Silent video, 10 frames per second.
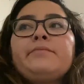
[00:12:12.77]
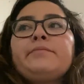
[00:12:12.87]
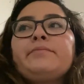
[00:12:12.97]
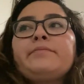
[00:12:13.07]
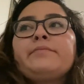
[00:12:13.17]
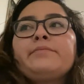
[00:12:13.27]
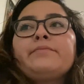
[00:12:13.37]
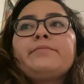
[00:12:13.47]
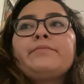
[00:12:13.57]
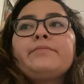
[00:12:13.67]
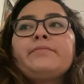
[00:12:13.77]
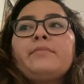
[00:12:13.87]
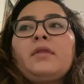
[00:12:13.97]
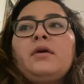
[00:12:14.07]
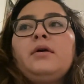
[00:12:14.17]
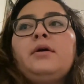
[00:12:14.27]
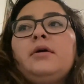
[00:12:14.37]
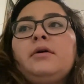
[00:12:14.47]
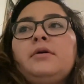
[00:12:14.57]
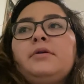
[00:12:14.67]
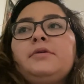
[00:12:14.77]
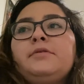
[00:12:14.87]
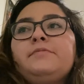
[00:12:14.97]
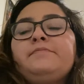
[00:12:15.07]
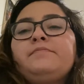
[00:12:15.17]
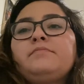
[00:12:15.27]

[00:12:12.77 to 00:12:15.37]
No one is speaking in this clip.